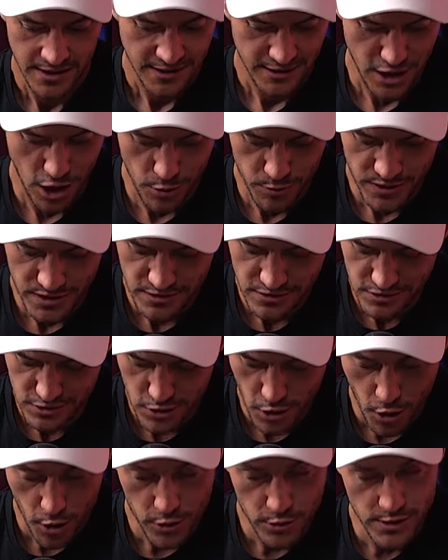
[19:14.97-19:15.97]
They'll be
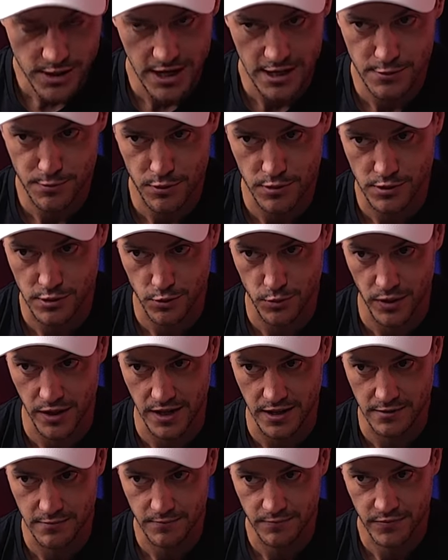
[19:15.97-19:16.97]
so desperate to
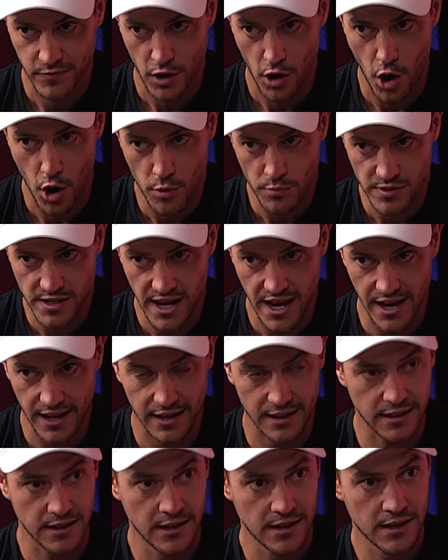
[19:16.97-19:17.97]
win. Mm. Home
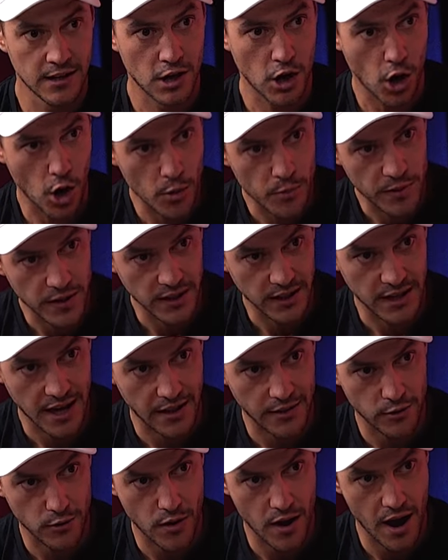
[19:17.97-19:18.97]
deck, opening
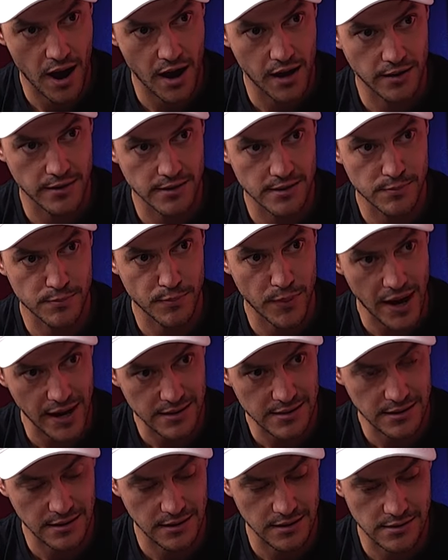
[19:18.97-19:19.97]
gather round,
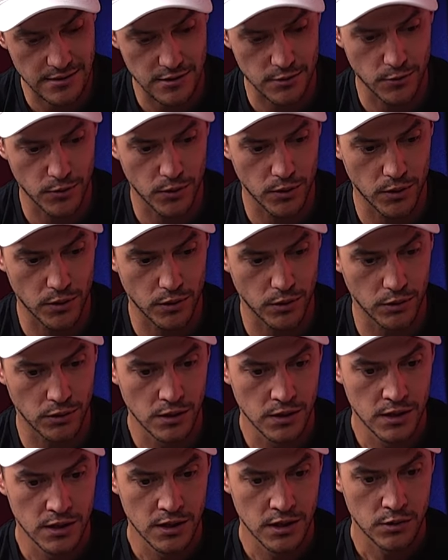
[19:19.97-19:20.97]
backs against the wall.
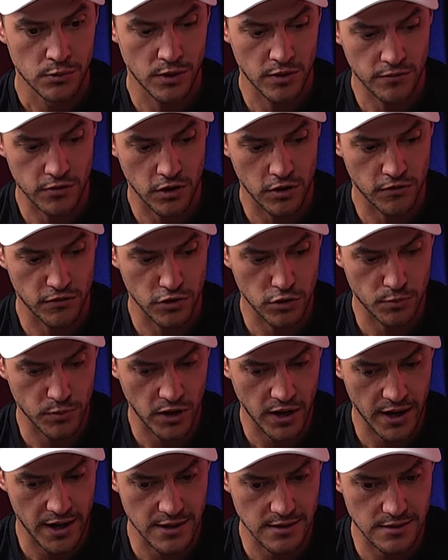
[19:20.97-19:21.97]
We've got a few
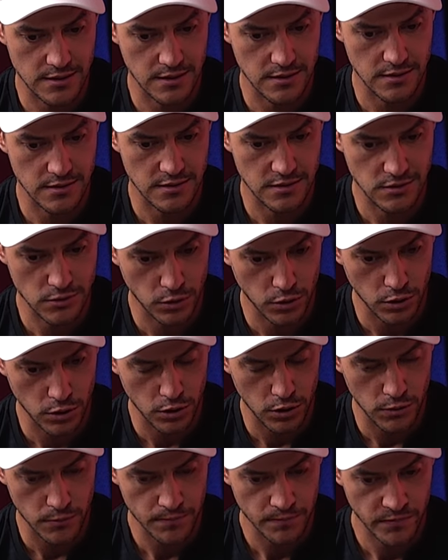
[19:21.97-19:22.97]
players that are
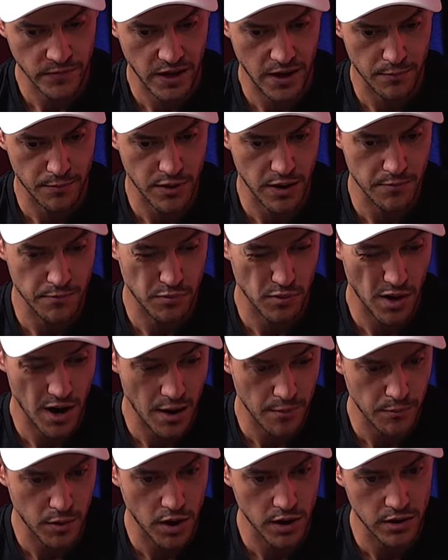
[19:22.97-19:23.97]
sore. Uh, ben
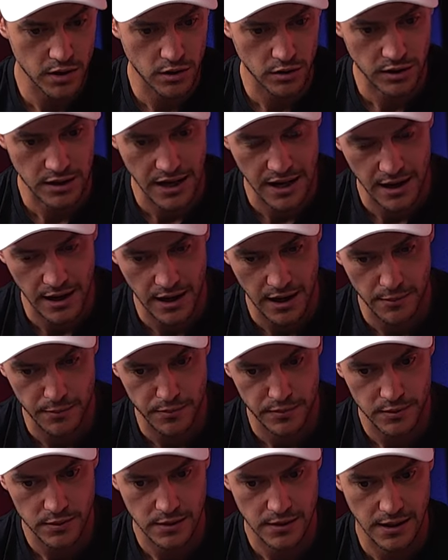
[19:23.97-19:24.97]
Brown might not get
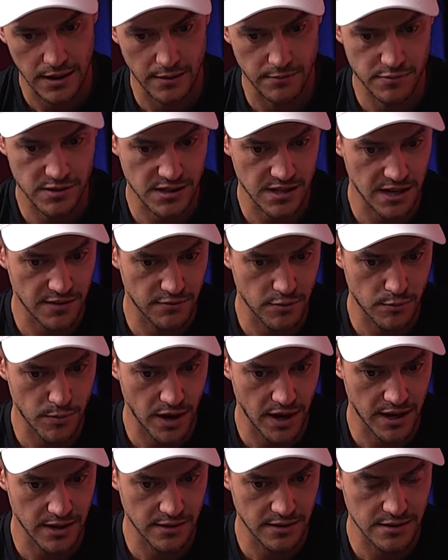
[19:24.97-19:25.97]
up. Uh, Steven
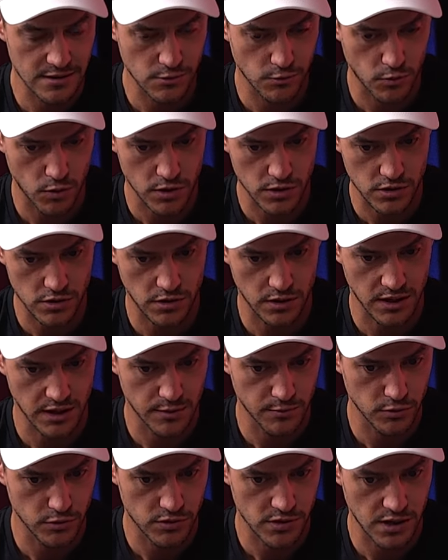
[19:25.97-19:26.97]
May, there's a watch on
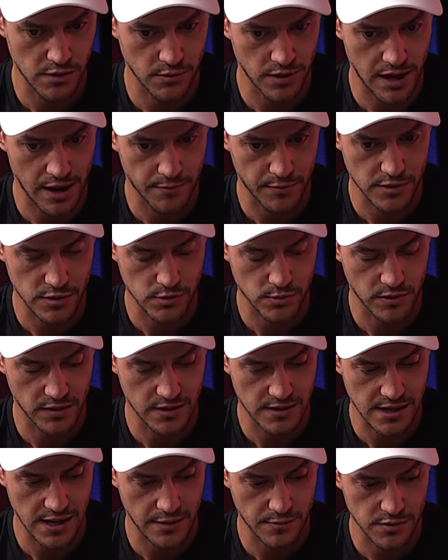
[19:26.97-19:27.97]
him. We'll see what happens when
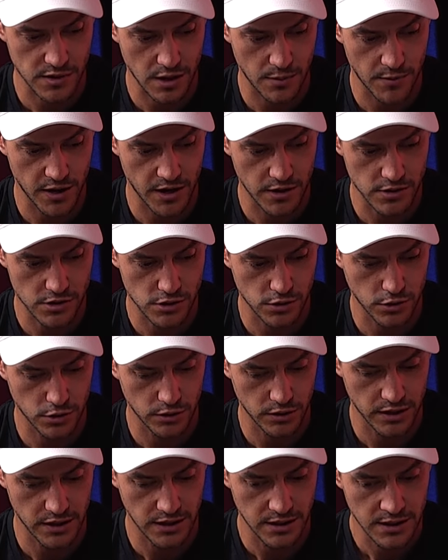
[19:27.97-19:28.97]
the teams come out
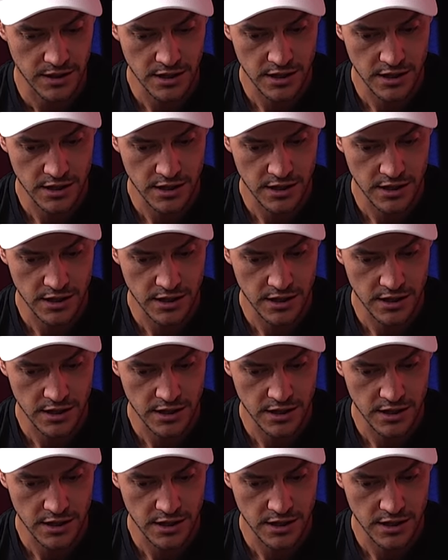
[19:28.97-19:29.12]
shortly.